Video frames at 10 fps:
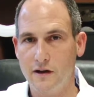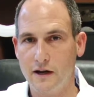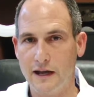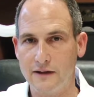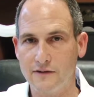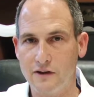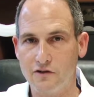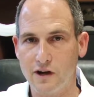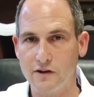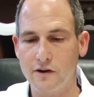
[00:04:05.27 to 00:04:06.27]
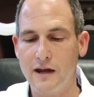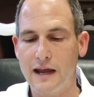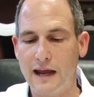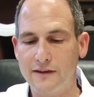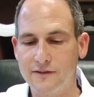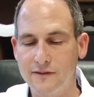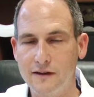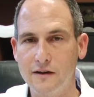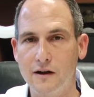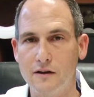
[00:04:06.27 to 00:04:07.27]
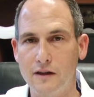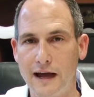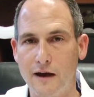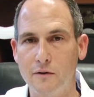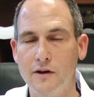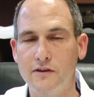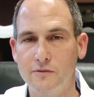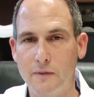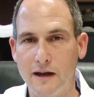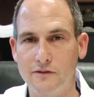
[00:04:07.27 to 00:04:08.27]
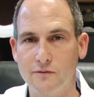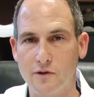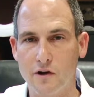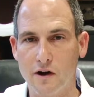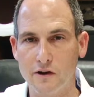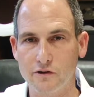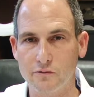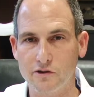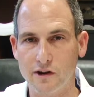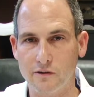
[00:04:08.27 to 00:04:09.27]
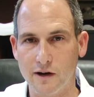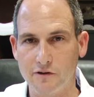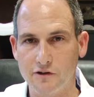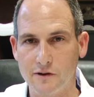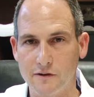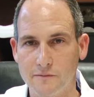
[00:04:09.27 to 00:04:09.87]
against each other and still allow space for cartilage regeneration.